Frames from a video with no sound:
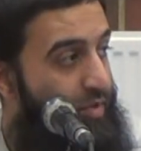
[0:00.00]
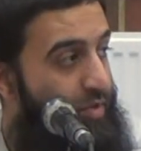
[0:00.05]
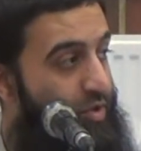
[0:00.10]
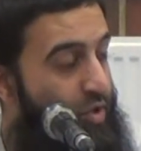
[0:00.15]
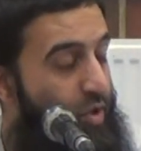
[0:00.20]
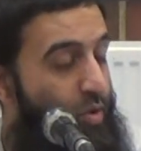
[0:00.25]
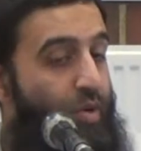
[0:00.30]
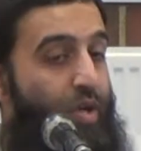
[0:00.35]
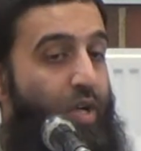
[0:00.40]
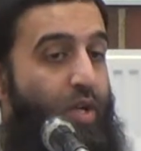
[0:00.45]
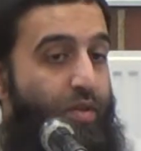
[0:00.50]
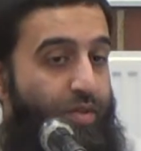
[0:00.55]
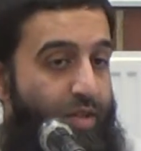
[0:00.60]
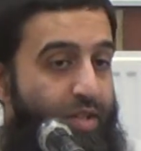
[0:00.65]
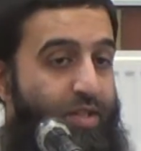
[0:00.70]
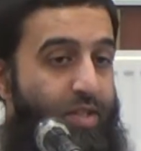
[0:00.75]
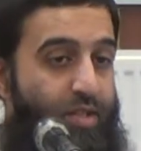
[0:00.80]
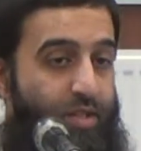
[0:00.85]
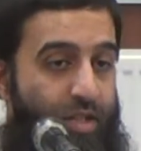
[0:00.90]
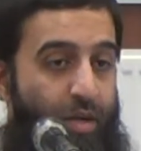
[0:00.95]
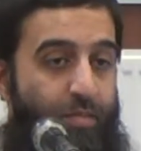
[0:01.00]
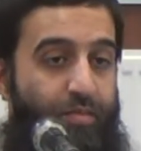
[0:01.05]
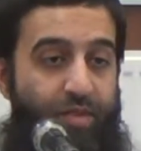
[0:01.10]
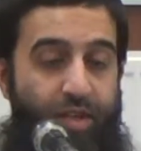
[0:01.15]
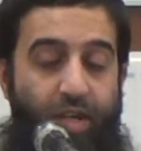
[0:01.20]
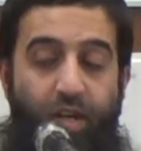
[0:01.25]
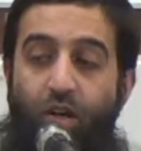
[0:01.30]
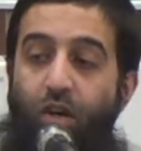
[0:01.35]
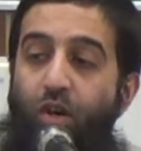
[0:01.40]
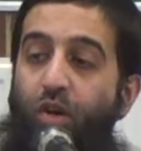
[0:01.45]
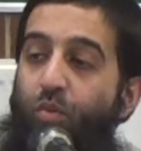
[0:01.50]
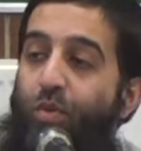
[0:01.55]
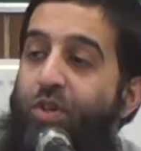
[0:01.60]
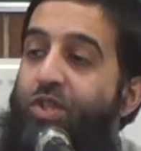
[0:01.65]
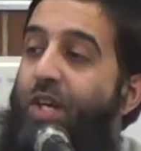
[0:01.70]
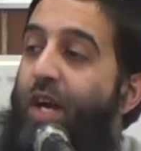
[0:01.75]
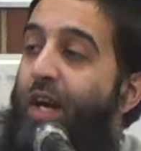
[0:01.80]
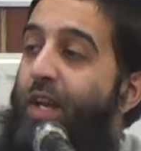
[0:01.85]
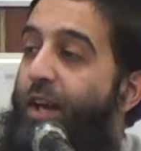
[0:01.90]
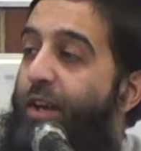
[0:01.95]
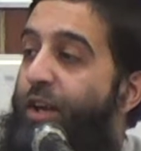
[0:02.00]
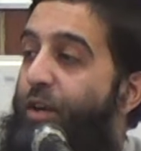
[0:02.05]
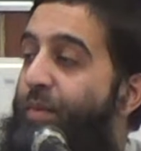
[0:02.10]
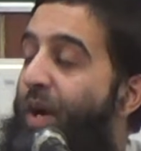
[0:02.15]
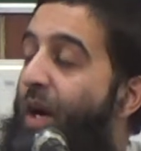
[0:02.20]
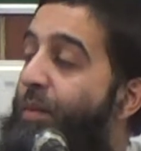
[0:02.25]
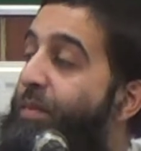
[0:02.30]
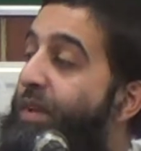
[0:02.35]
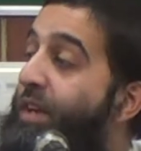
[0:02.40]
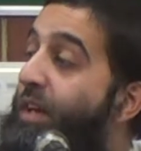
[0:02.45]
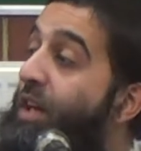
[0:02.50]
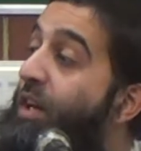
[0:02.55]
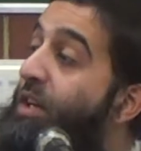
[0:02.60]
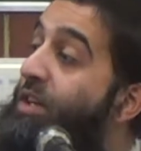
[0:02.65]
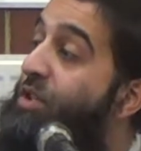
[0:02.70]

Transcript: So this is something which can end up happening.